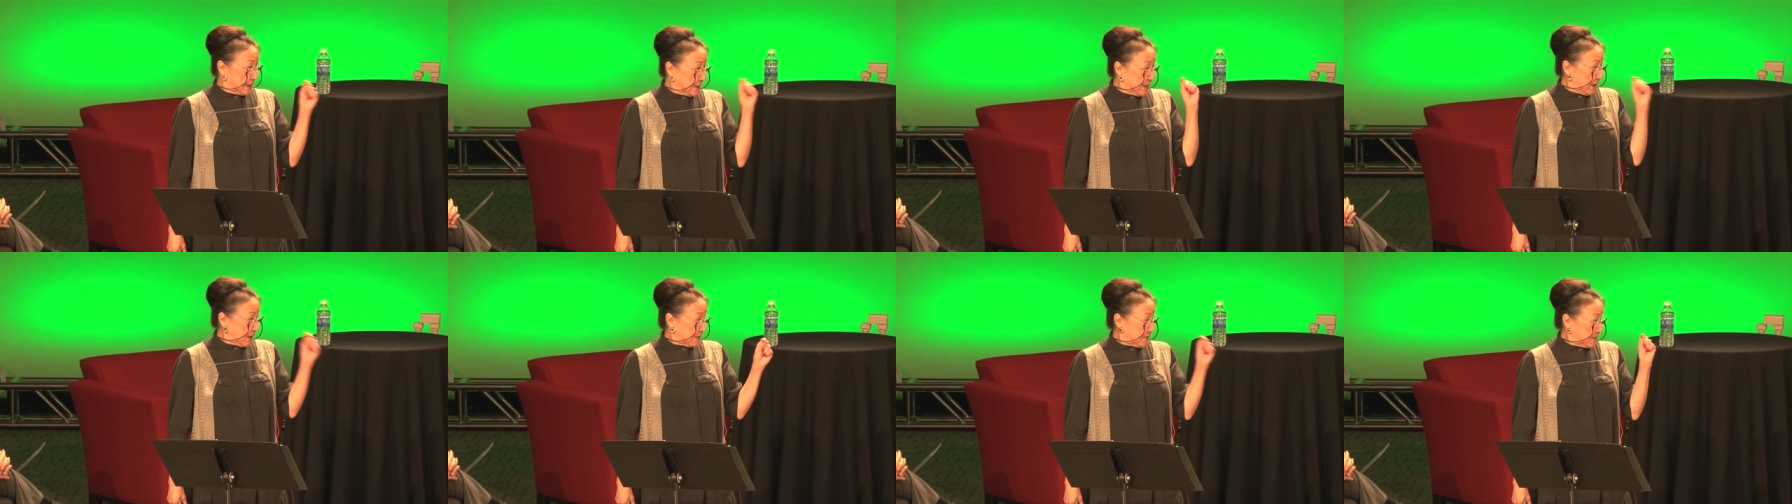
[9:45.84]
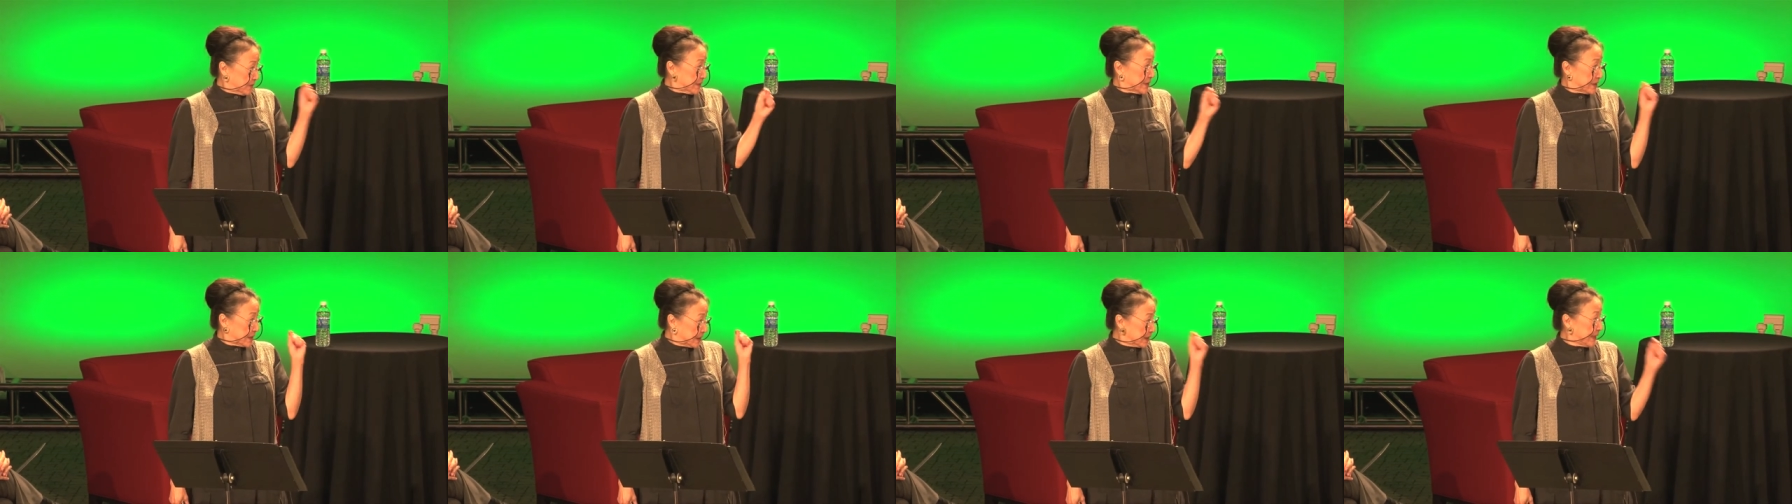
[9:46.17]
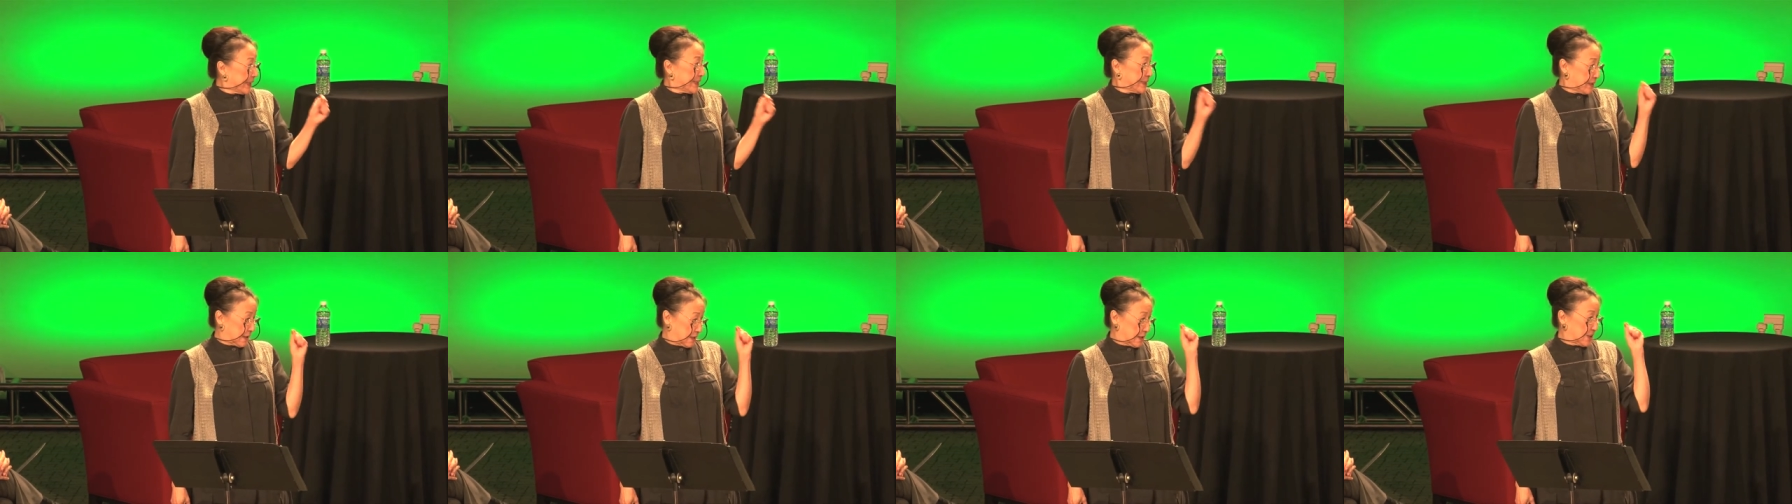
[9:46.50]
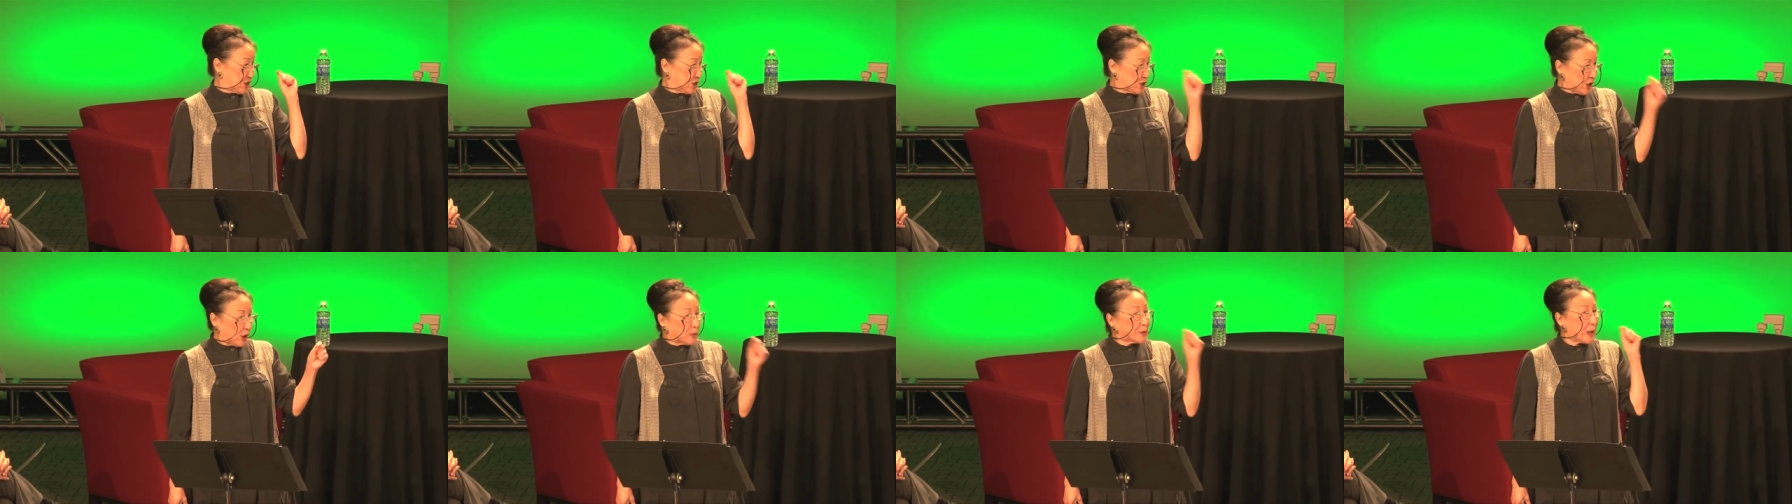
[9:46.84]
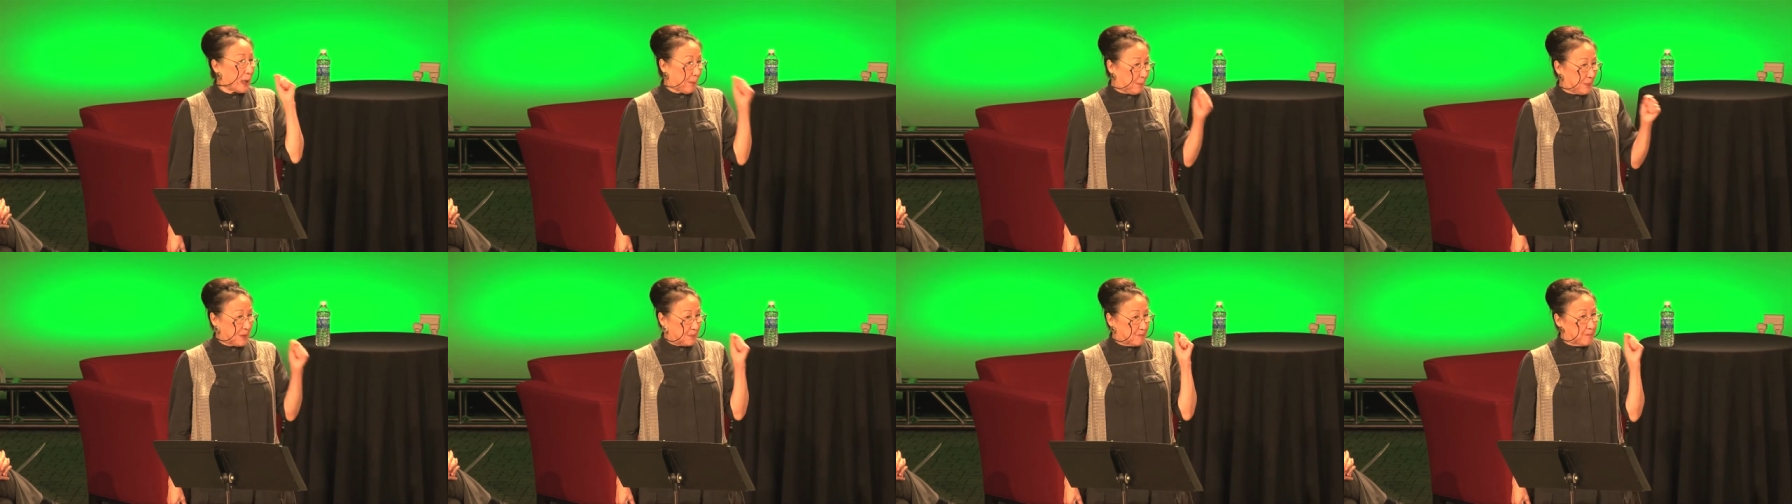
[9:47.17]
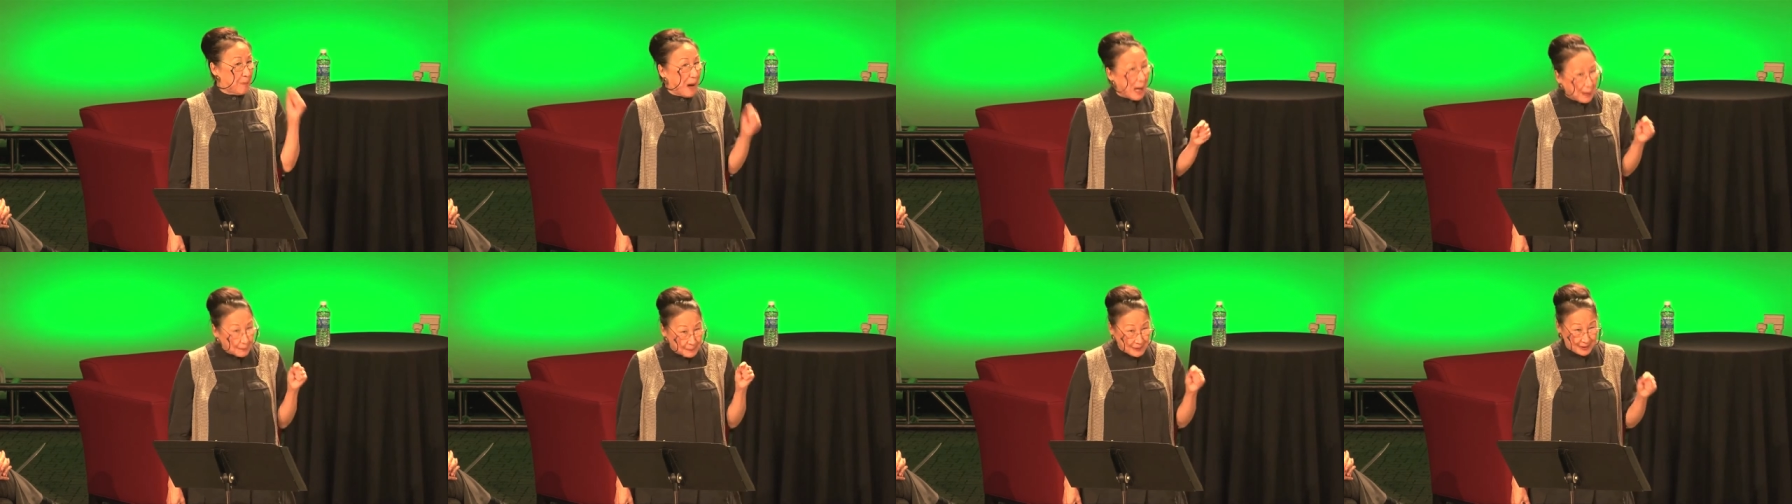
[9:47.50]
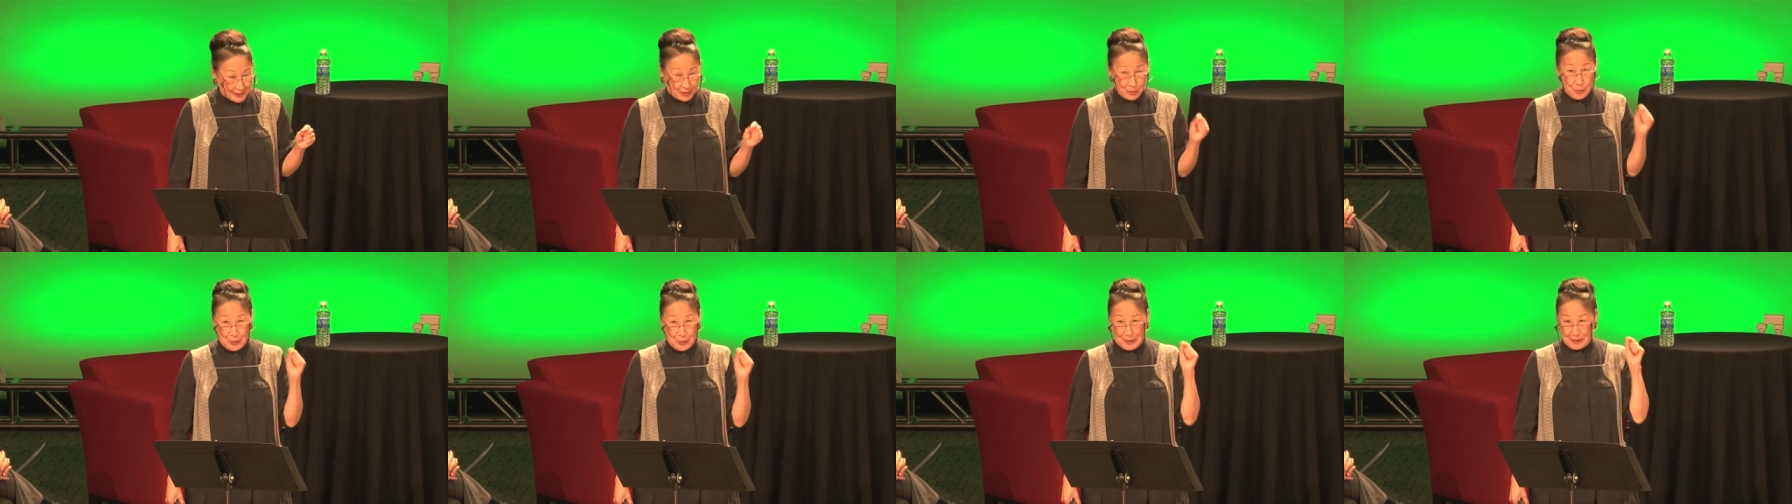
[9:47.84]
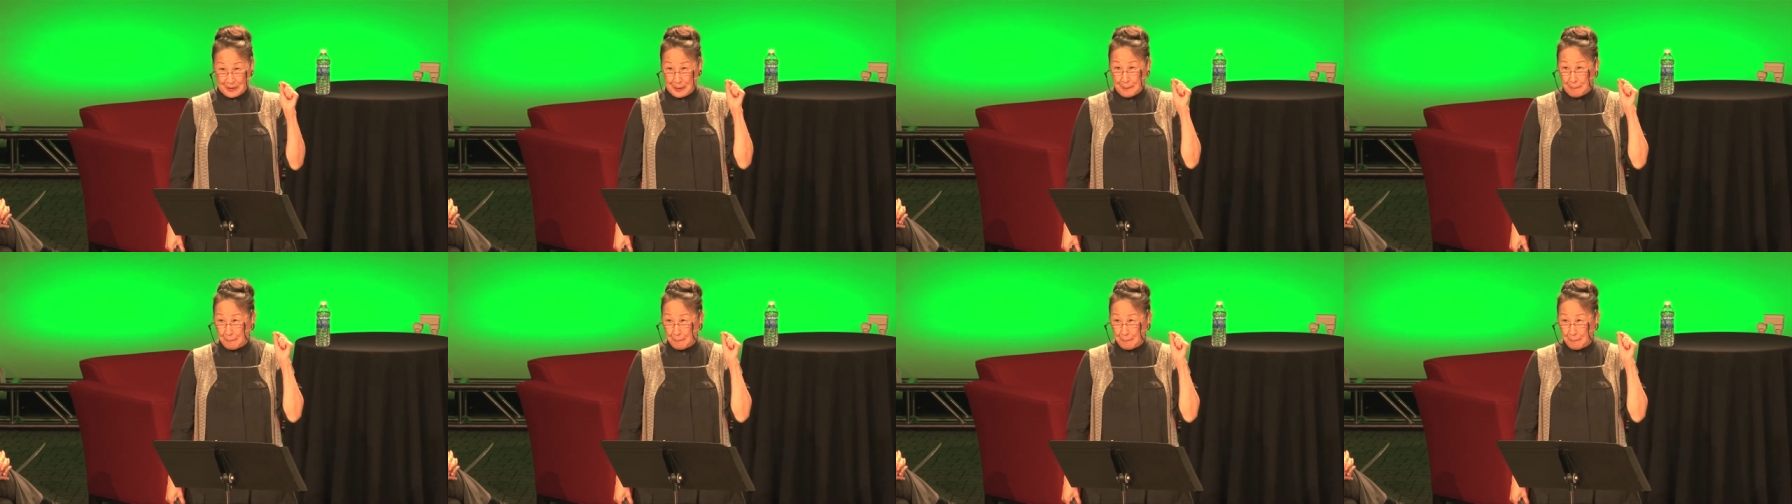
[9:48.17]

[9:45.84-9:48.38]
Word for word: our first lady showed up in public wearing